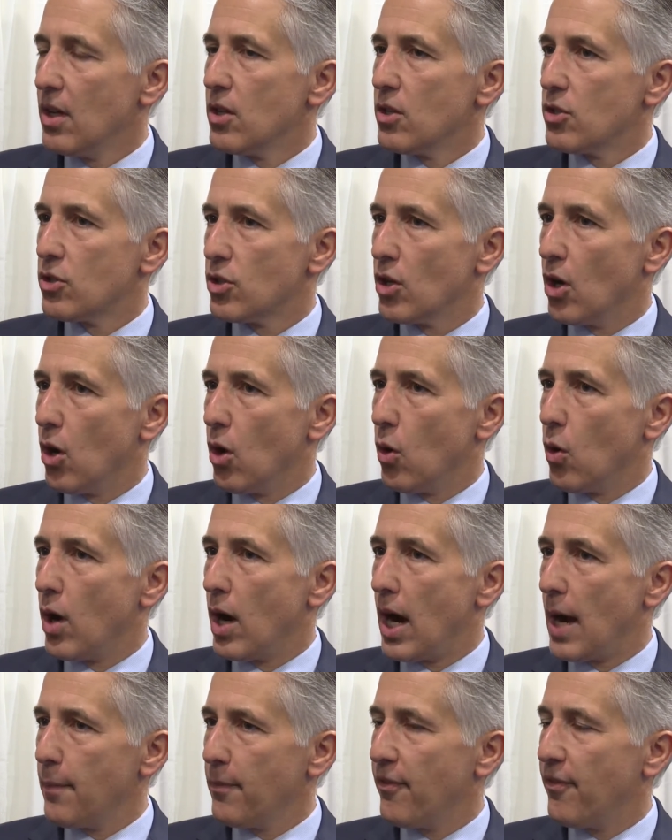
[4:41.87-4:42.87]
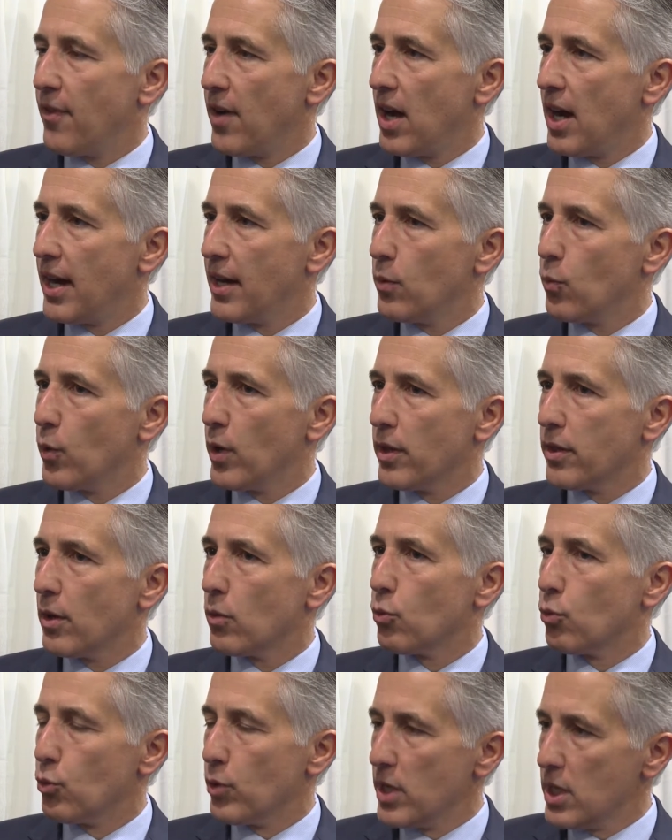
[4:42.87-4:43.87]
So I'm fine with
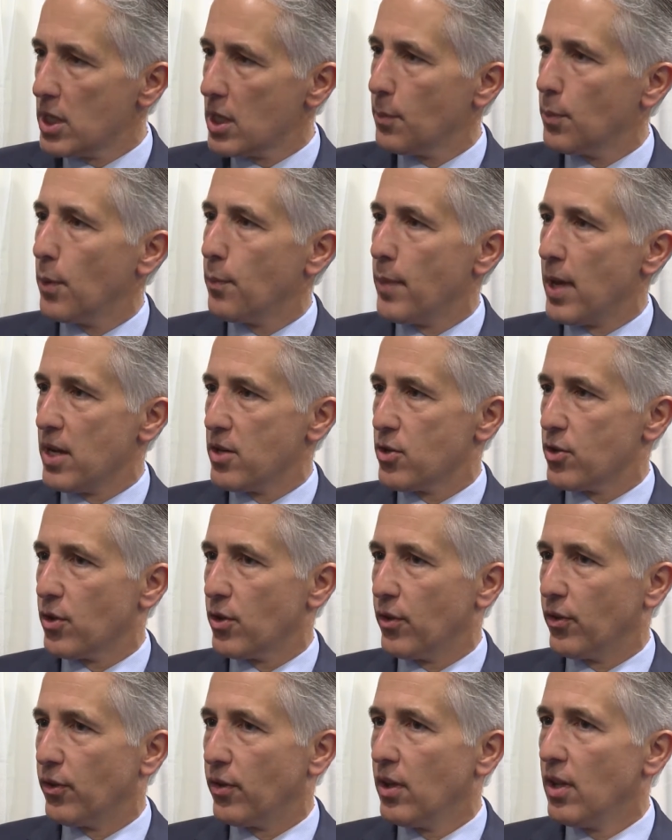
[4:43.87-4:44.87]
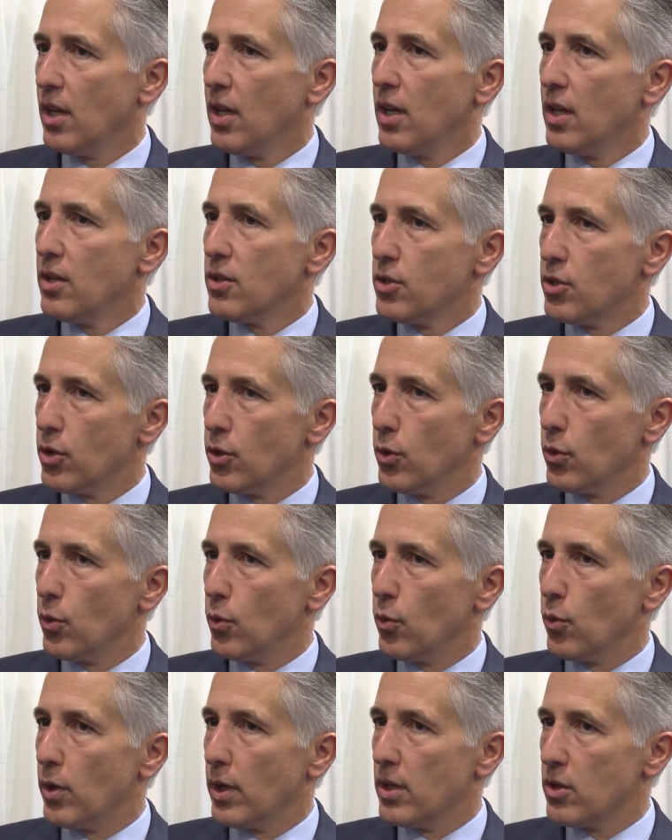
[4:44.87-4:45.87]
reasonable measures
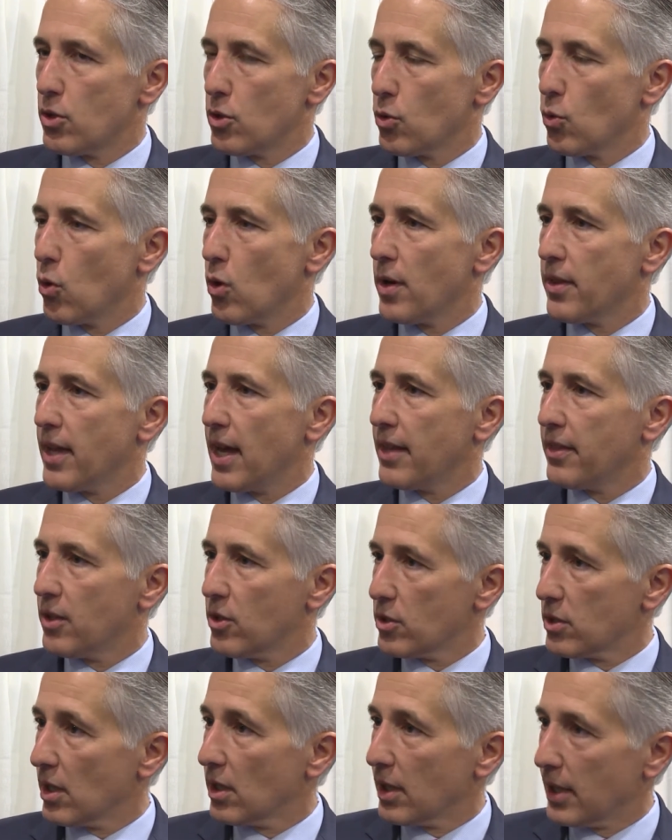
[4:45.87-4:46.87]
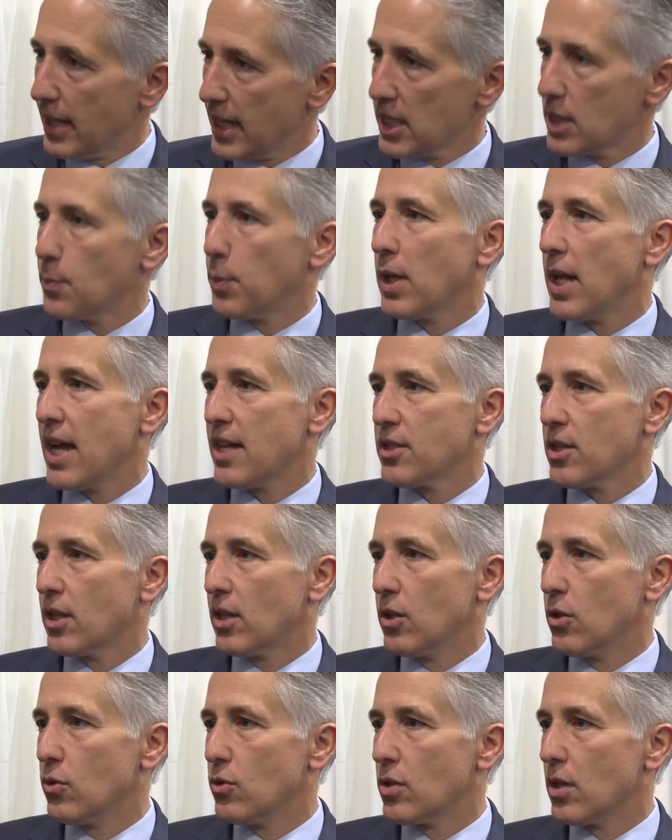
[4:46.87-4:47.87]
to ensure that there's less plastic
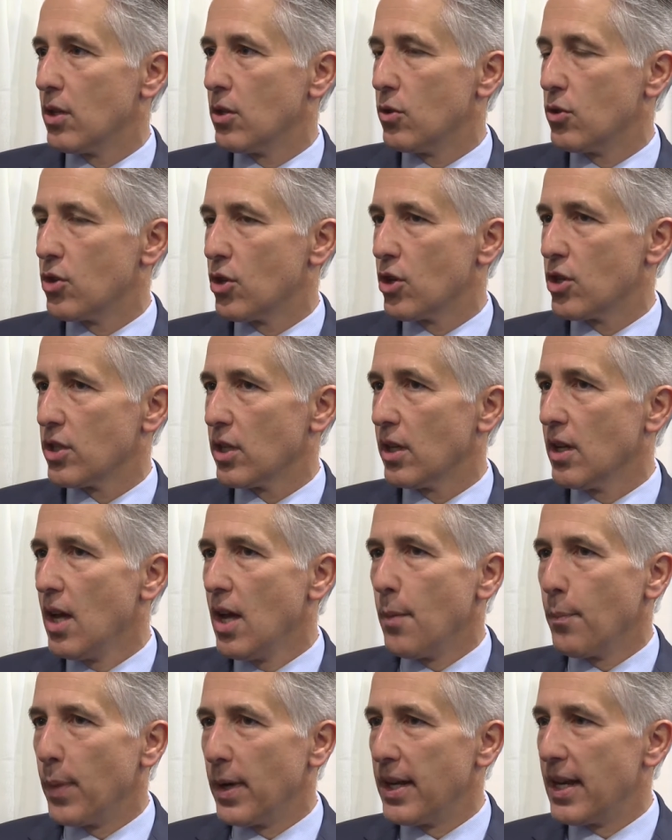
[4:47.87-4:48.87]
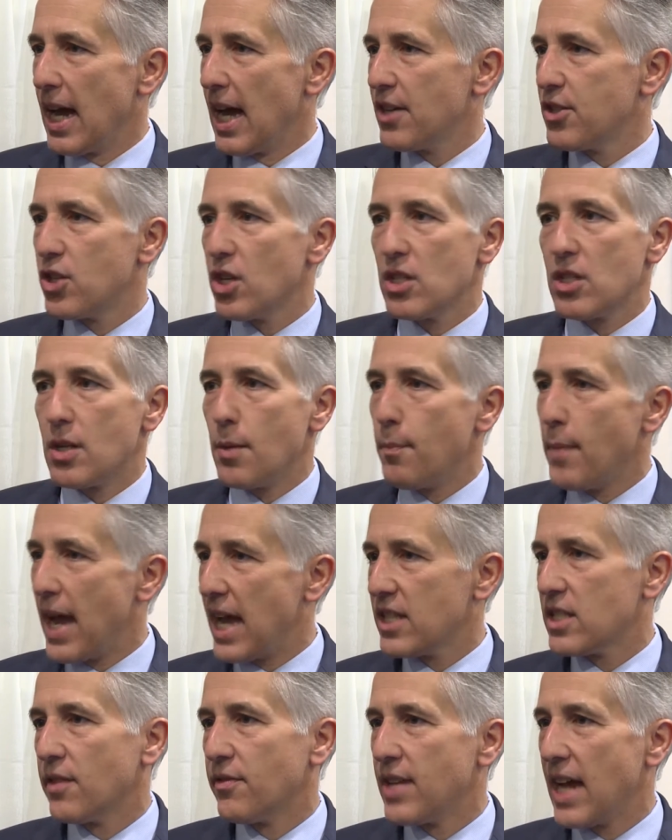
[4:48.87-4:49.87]
use in New Jersey, but not just
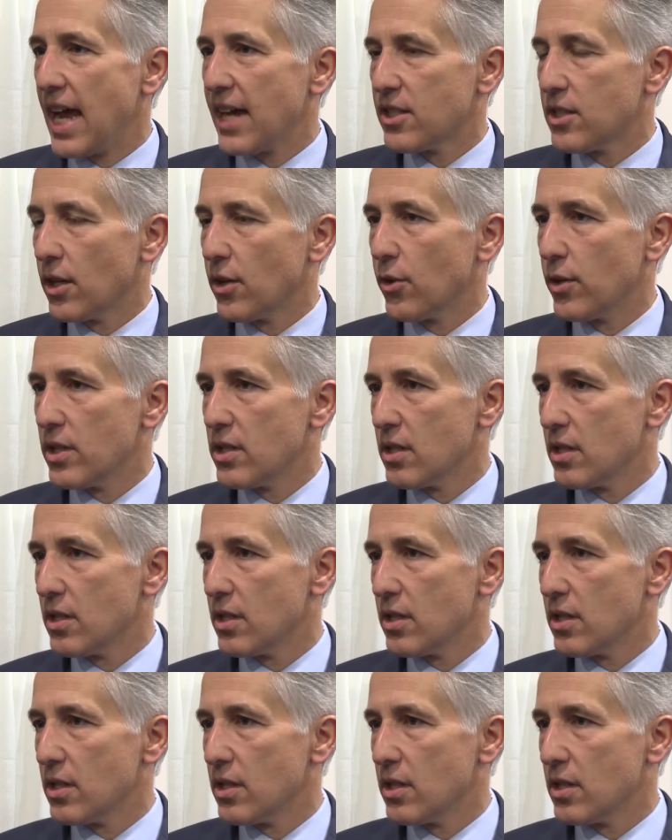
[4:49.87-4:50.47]
massive tax increases.